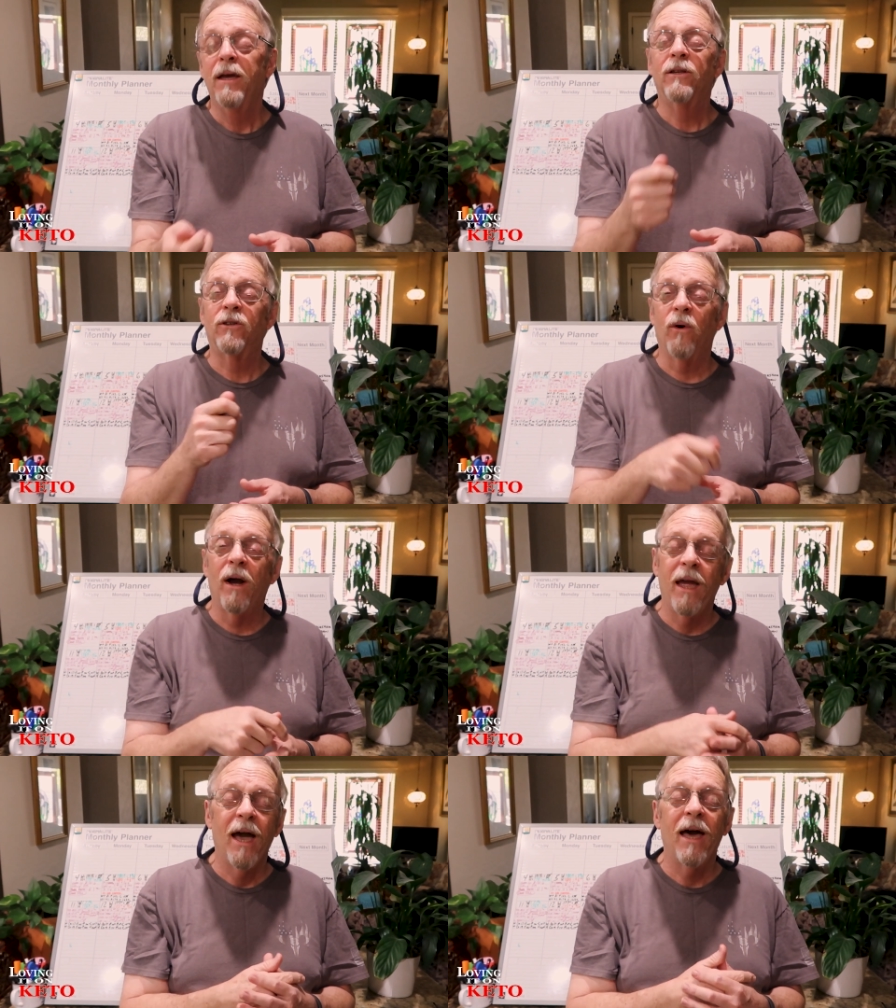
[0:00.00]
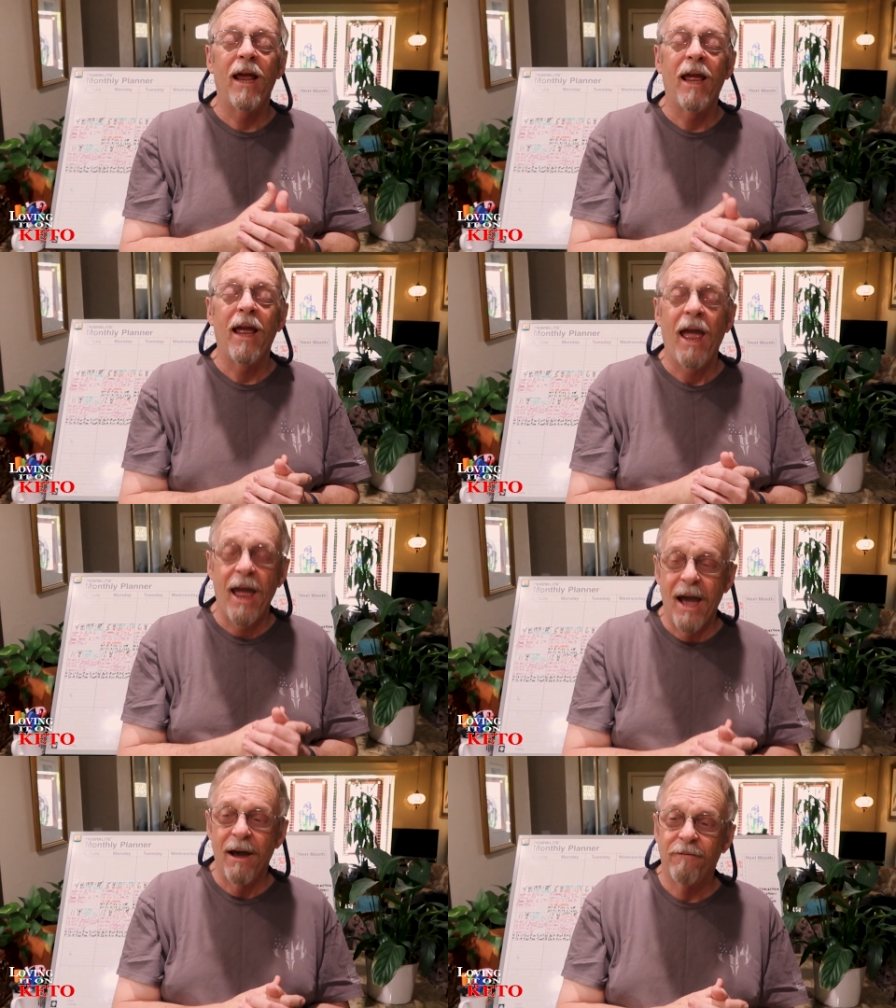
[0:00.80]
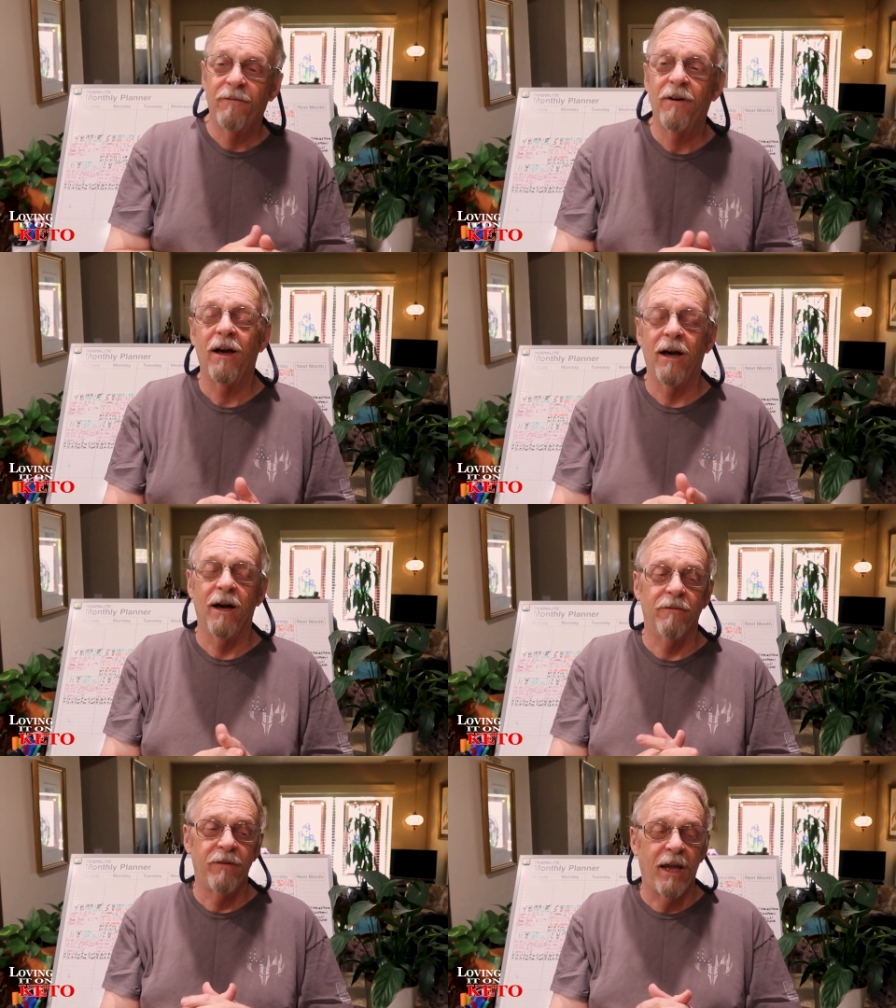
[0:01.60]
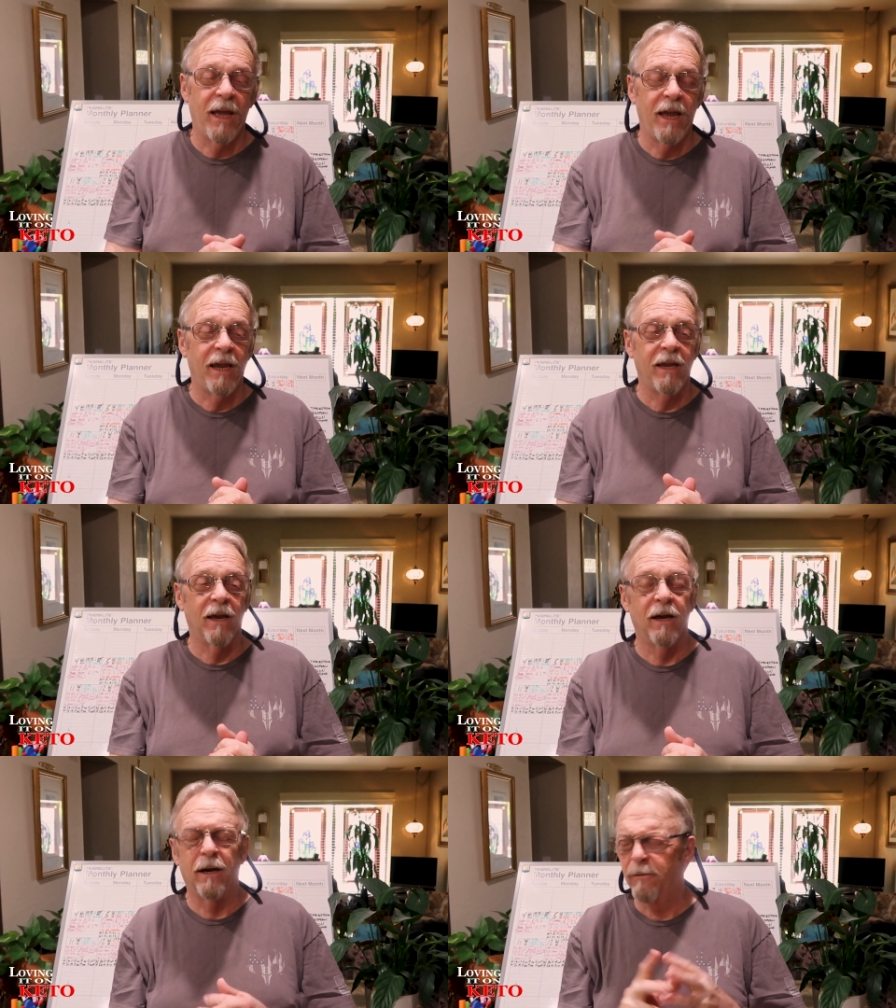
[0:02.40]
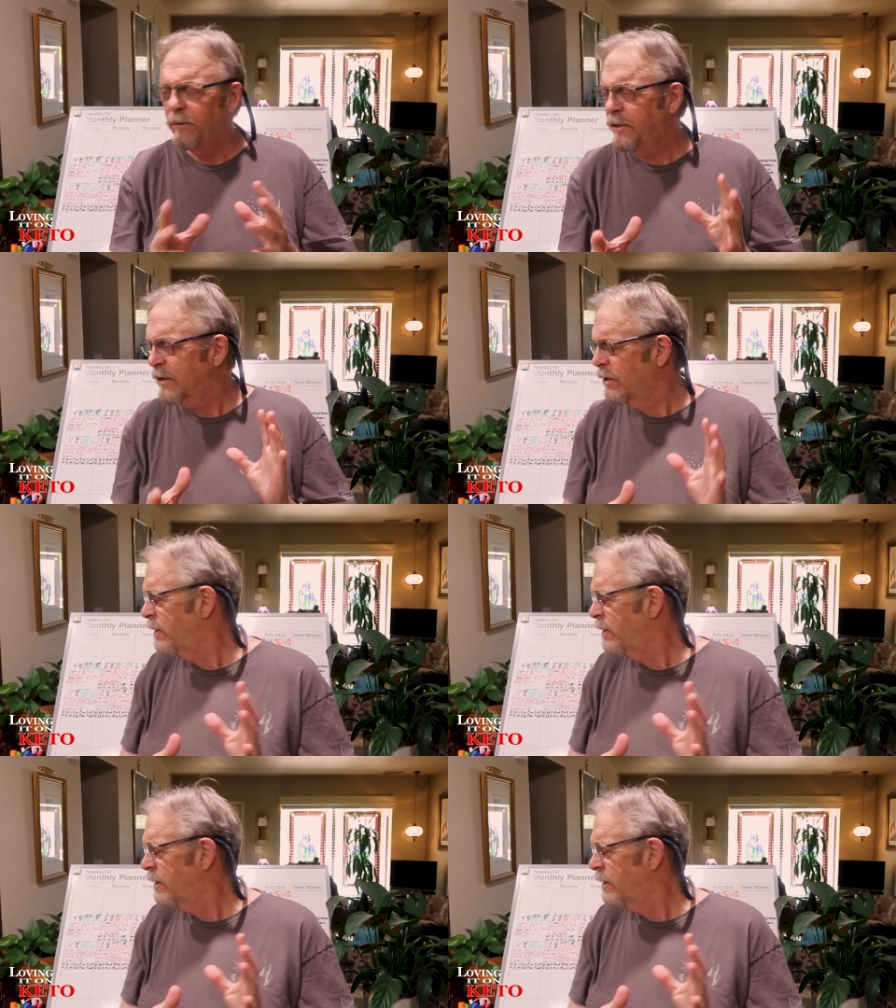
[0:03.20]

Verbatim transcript: so I had a half of a, uh, what's it